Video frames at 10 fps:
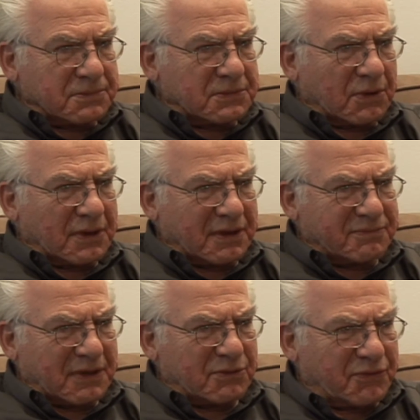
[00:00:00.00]
you know, I,
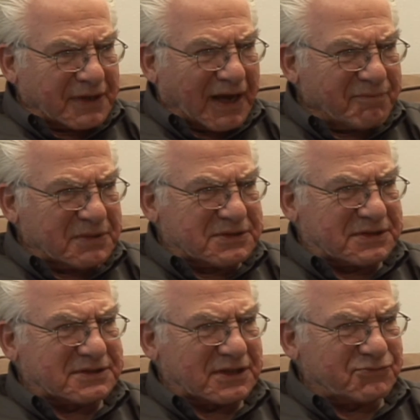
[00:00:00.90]
I, don't think I've been
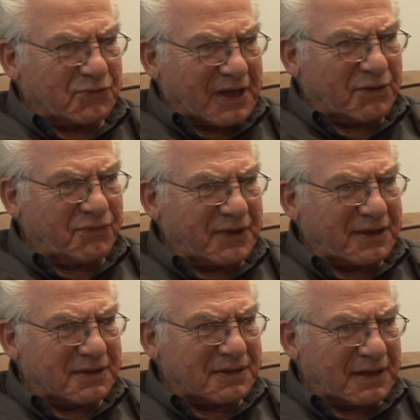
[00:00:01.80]
successful, and I don't
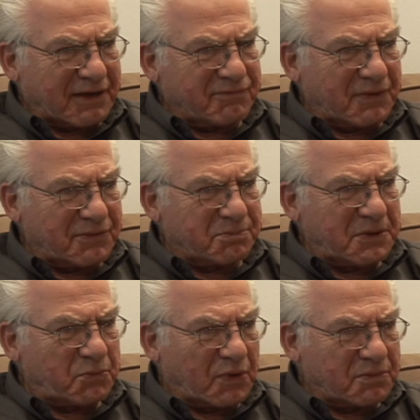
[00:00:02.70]
think a lot of other
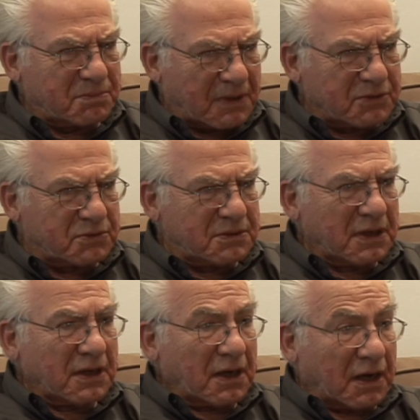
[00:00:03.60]
people are, are
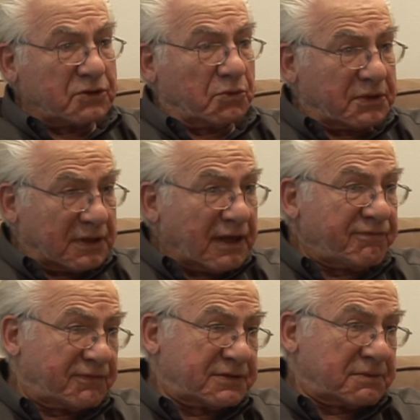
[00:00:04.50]
are doing
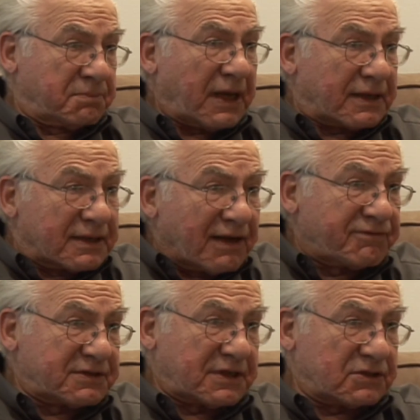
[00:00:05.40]
enough, paying
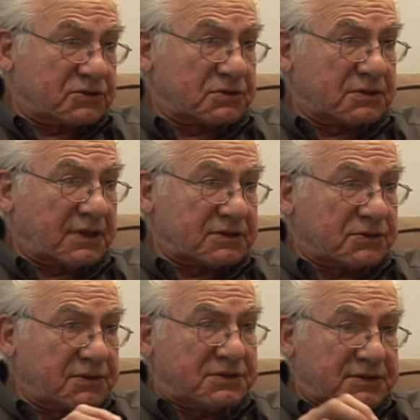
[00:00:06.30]
enough attention to that.
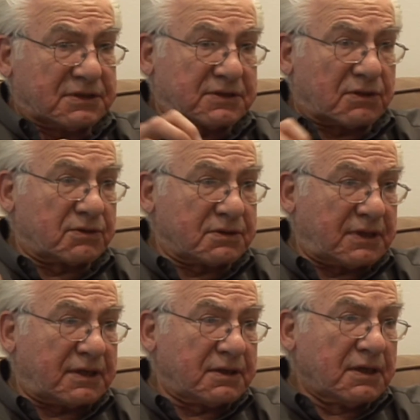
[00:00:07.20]
So these things are looked
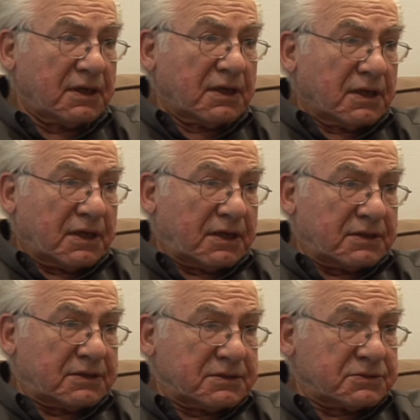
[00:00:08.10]
at
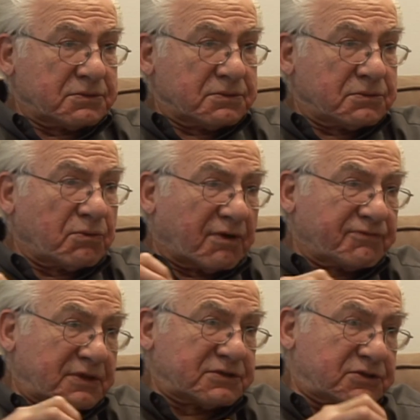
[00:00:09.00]
uh, too
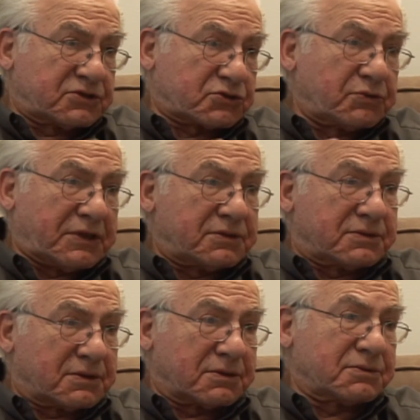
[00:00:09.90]
often as discrete,
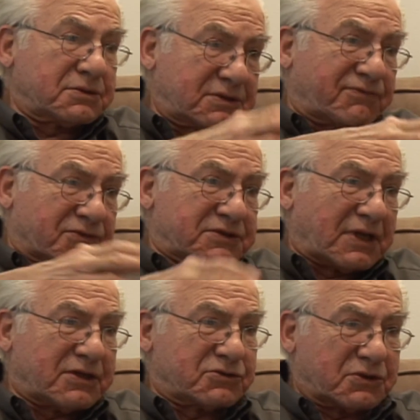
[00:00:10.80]
uh, yeah, different
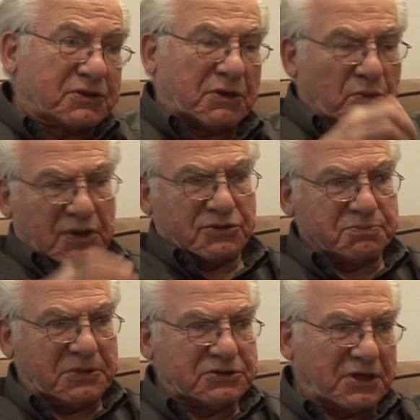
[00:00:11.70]
stages. Yeah. I think, wow, there's
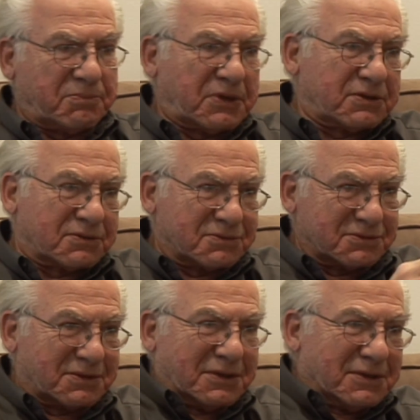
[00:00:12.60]
peacekeeping, there's,